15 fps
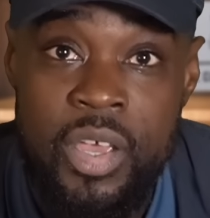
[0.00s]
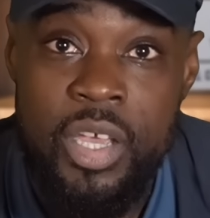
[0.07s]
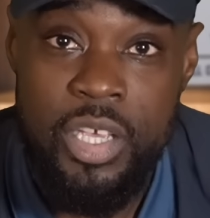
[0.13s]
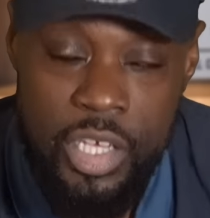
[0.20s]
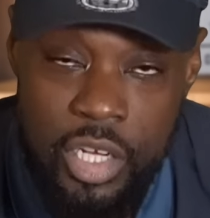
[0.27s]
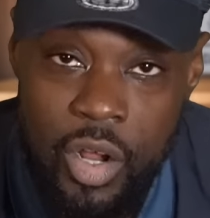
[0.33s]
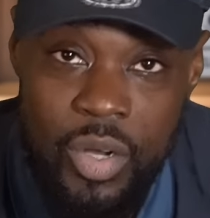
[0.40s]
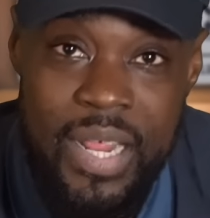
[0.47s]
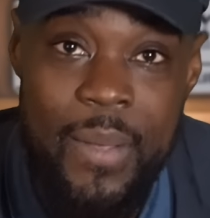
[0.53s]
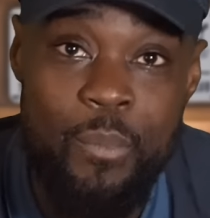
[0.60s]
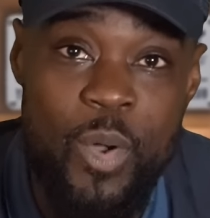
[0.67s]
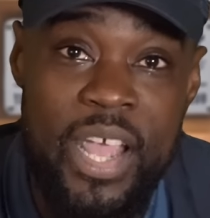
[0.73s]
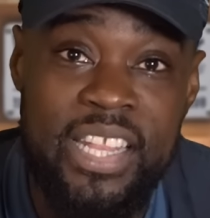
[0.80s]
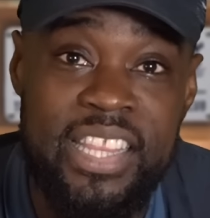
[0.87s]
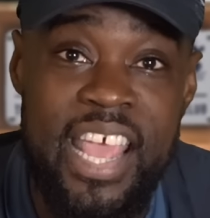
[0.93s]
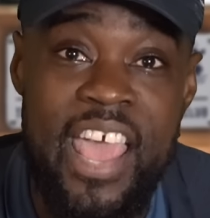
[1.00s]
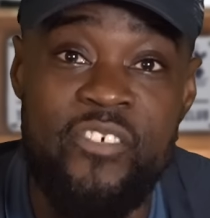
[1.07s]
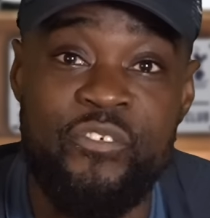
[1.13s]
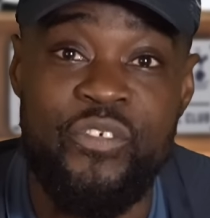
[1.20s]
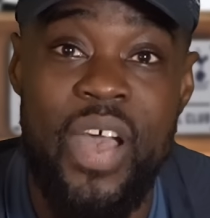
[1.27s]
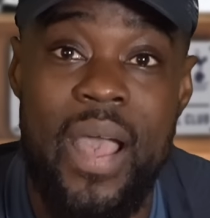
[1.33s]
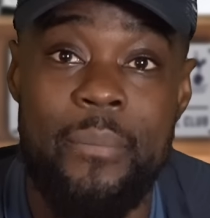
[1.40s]
You know them way there,
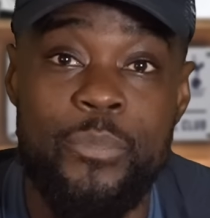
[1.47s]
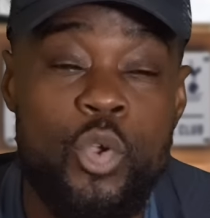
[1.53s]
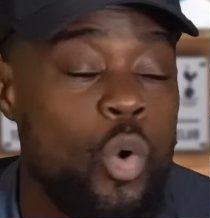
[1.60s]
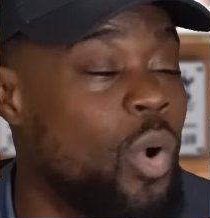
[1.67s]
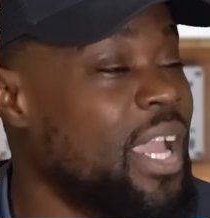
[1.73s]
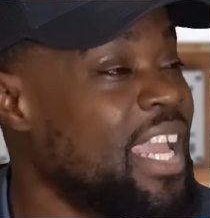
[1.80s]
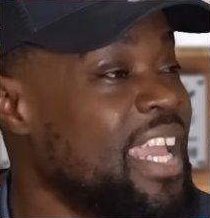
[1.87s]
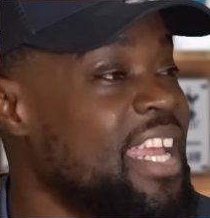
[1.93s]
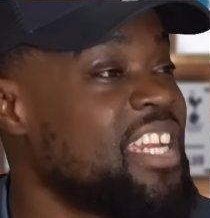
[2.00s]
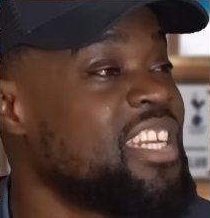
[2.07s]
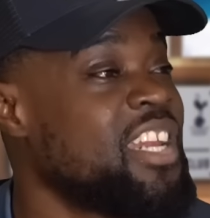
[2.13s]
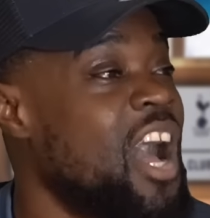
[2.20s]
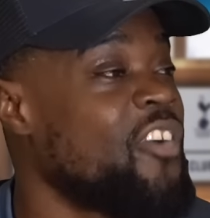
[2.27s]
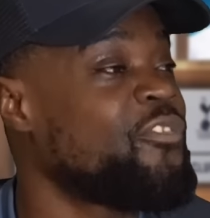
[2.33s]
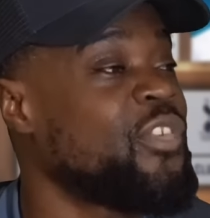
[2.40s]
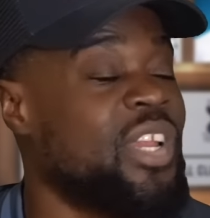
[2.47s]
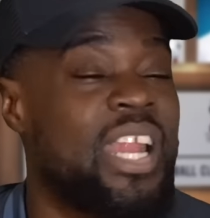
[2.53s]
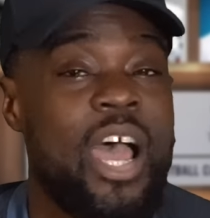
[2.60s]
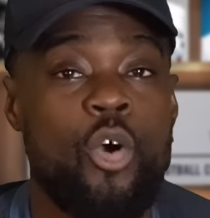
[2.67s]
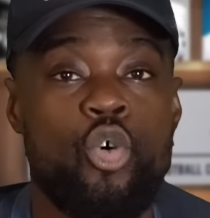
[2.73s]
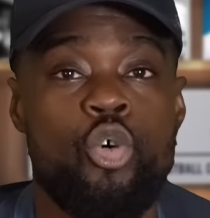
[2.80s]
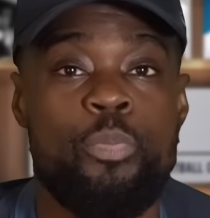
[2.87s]
fam. You're hitting nothing
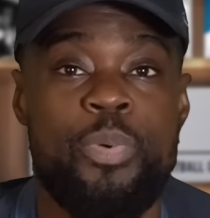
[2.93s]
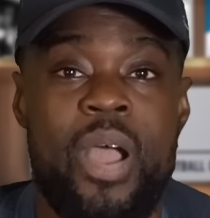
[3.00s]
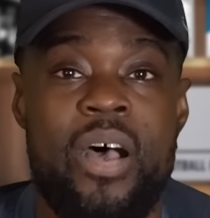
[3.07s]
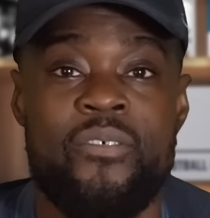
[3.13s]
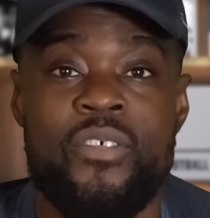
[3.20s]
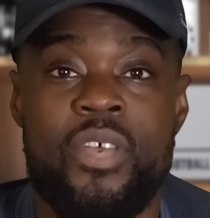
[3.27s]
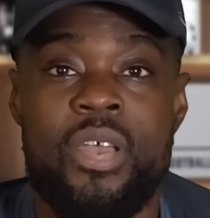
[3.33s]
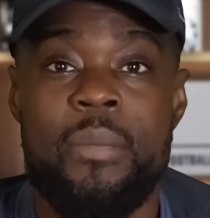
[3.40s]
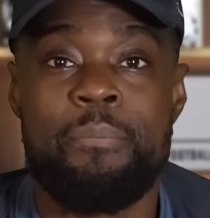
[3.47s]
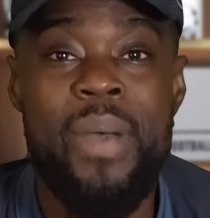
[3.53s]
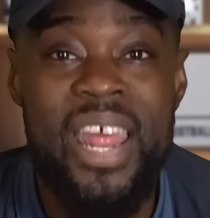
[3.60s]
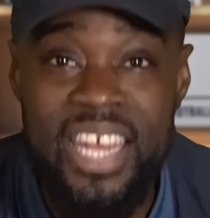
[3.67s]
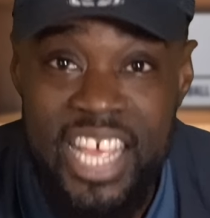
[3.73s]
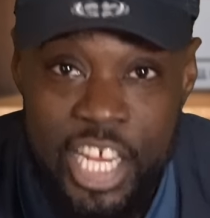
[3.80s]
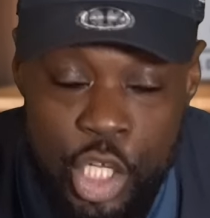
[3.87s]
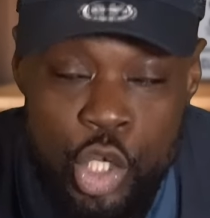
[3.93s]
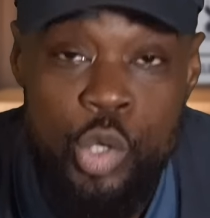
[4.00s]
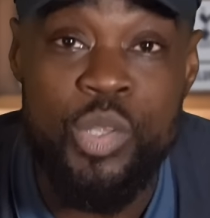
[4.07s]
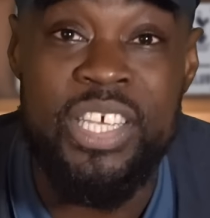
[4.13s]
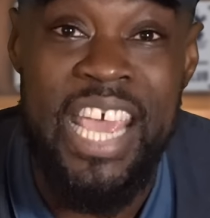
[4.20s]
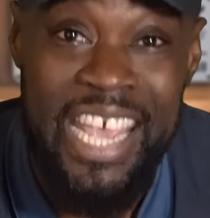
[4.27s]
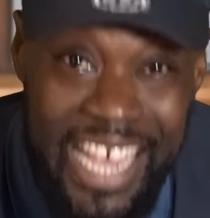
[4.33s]
at all, bruv. Man, need you
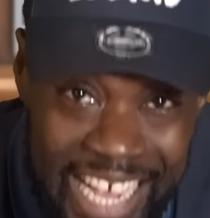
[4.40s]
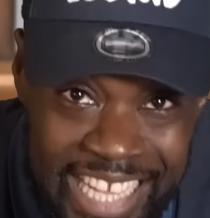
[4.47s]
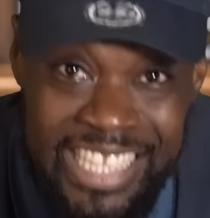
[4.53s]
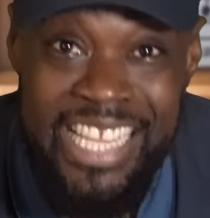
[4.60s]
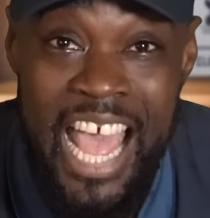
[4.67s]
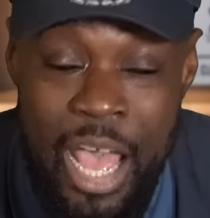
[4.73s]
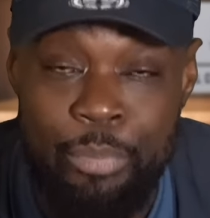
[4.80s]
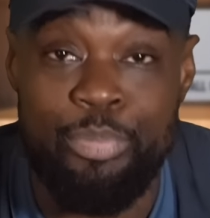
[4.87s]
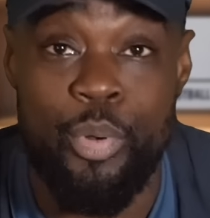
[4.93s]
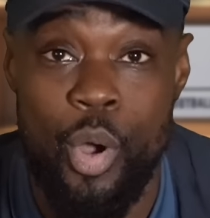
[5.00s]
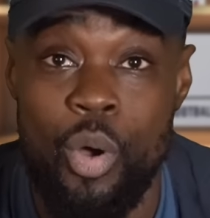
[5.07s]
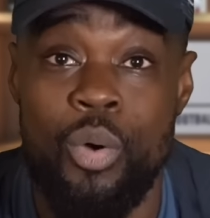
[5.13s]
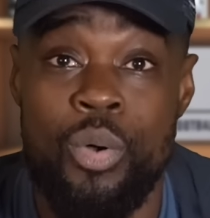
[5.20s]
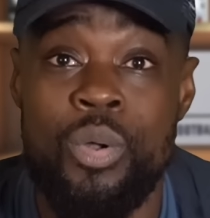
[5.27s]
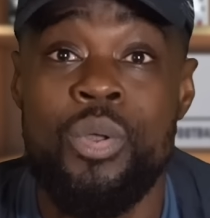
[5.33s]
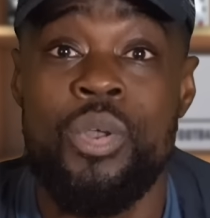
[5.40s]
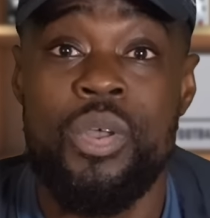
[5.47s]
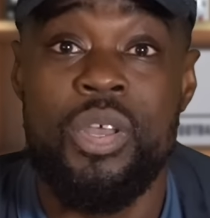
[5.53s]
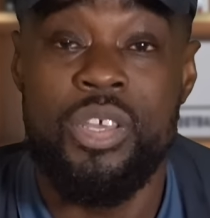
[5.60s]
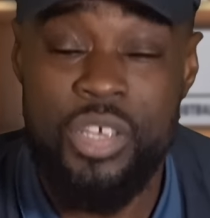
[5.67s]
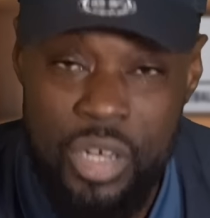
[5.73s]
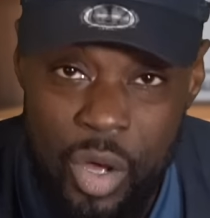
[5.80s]
to hit that, bro.
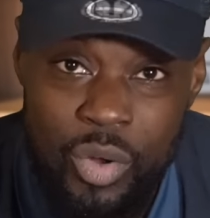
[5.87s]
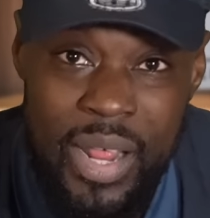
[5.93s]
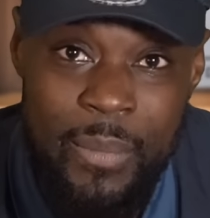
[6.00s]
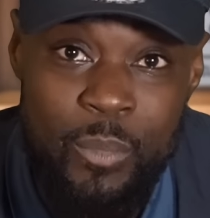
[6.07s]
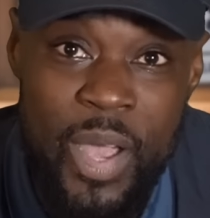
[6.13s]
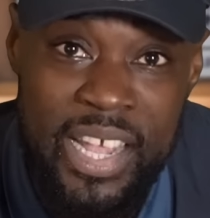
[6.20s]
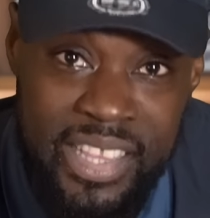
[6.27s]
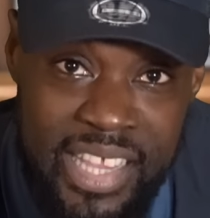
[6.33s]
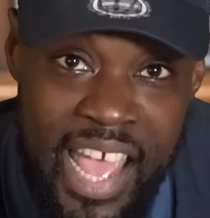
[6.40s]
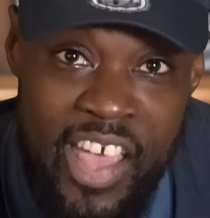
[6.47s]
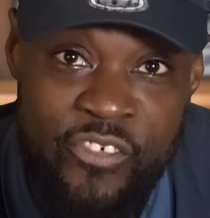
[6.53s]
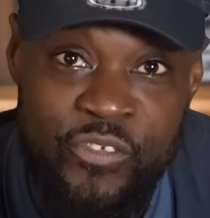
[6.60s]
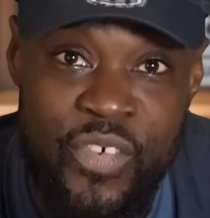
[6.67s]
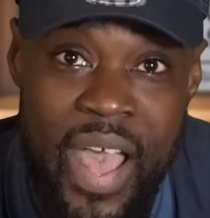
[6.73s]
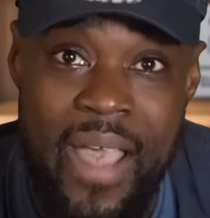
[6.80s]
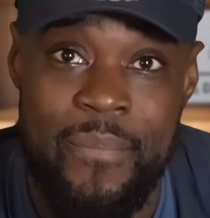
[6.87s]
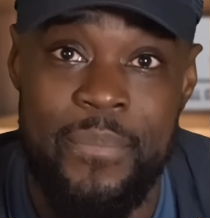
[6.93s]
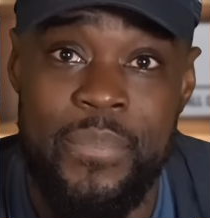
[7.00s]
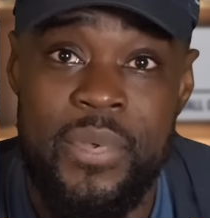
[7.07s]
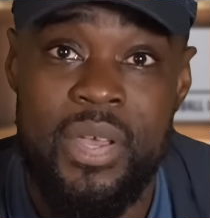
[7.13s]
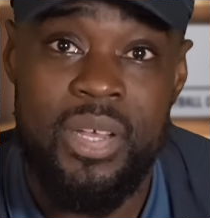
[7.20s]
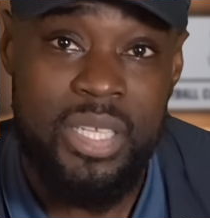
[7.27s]
You know them way there, fam.
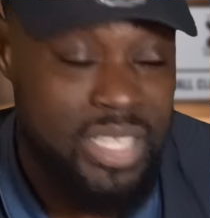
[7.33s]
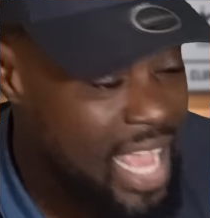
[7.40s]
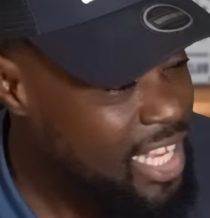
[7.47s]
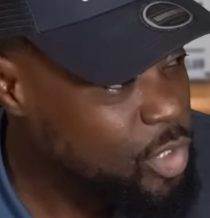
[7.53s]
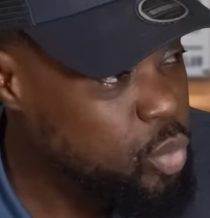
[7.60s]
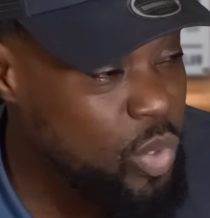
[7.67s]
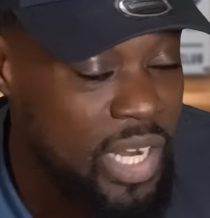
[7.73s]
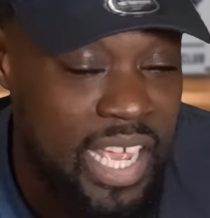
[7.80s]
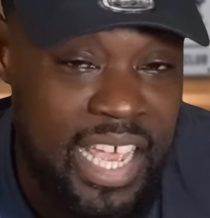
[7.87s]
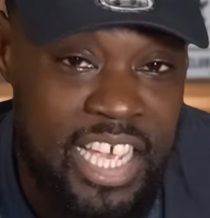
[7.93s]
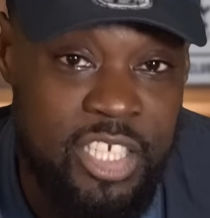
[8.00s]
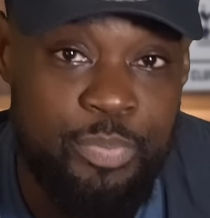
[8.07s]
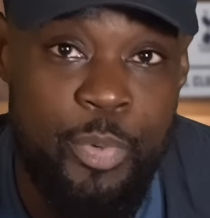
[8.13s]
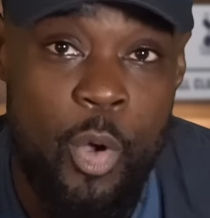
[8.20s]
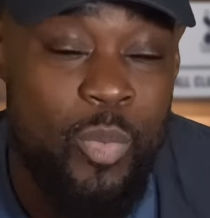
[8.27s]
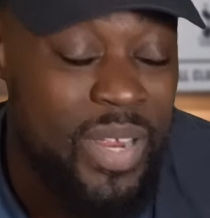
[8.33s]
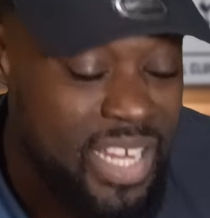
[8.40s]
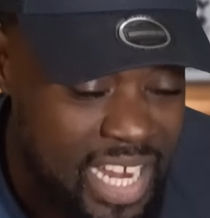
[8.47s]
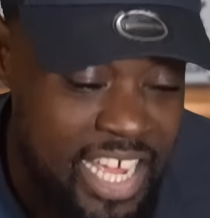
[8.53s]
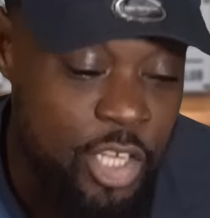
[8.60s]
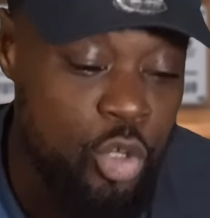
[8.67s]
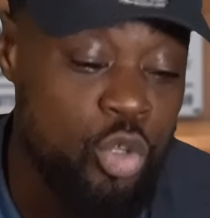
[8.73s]
That's what it is, bro. We
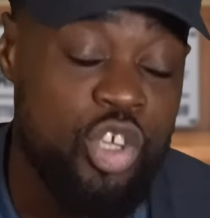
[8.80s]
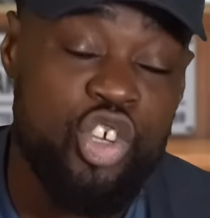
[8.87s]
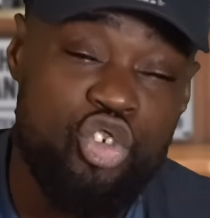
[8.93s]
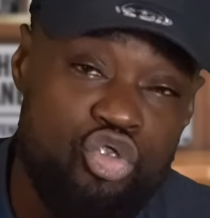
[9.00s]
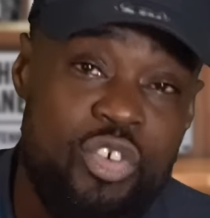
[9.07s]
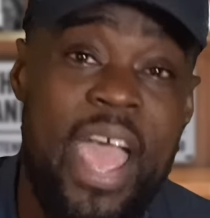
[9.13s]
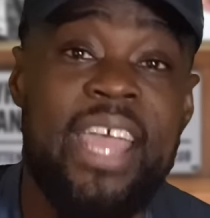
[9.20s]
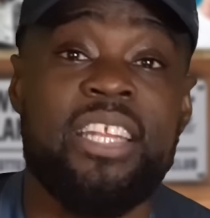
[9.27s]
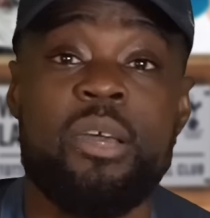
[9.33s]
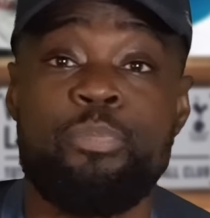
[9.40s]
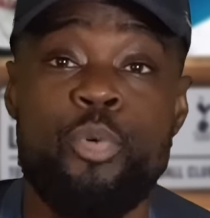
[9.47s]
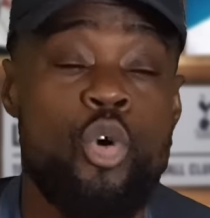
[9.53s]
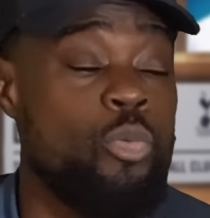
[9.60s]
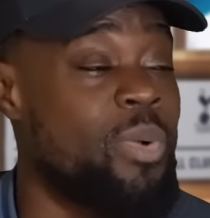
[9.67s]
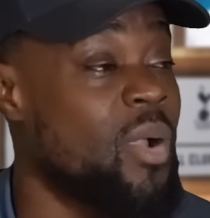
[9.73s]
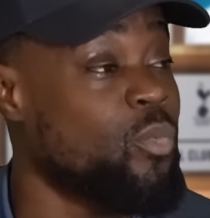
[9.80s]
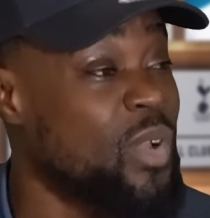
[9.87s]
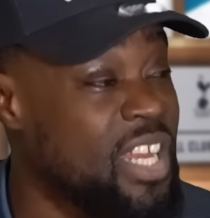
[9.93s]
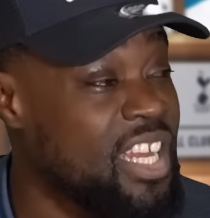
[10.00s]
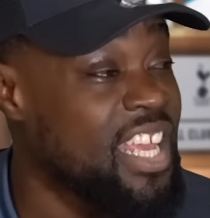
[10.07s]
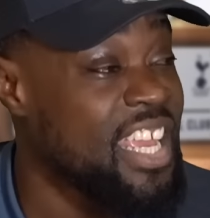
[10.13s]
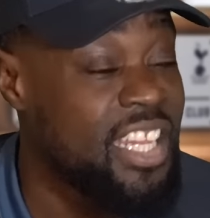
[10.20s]
need you to strike the ball, bruv. We
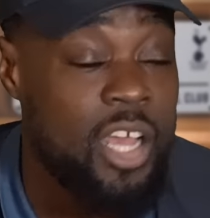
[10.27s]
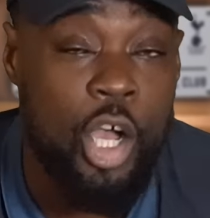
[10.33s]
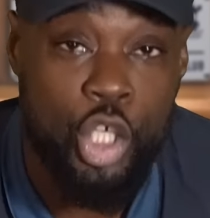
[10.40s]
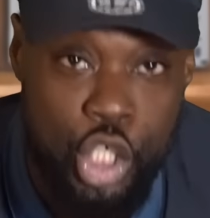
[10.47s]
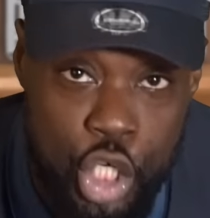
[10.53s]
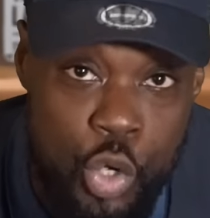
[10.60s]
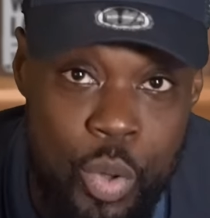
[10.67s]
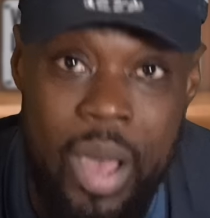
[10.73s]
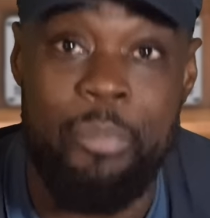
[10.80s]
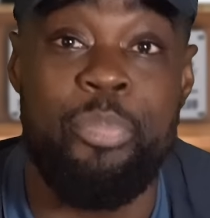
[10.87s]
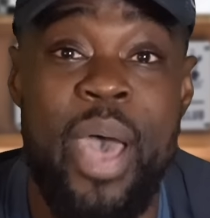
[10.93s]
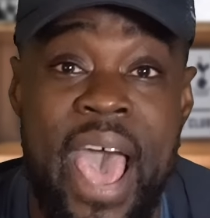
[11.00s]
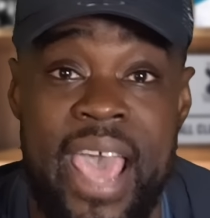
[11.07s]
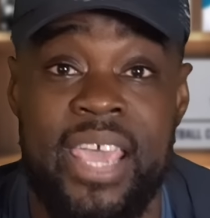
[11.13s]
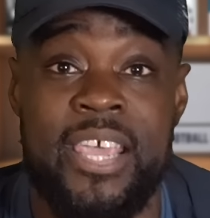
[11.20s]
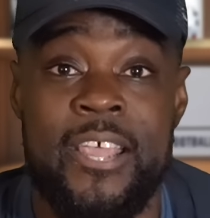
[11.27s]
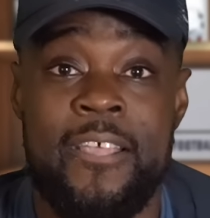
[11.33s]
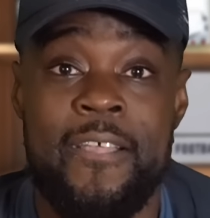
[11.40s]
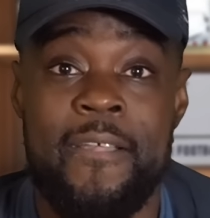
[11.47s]
need our shooter back.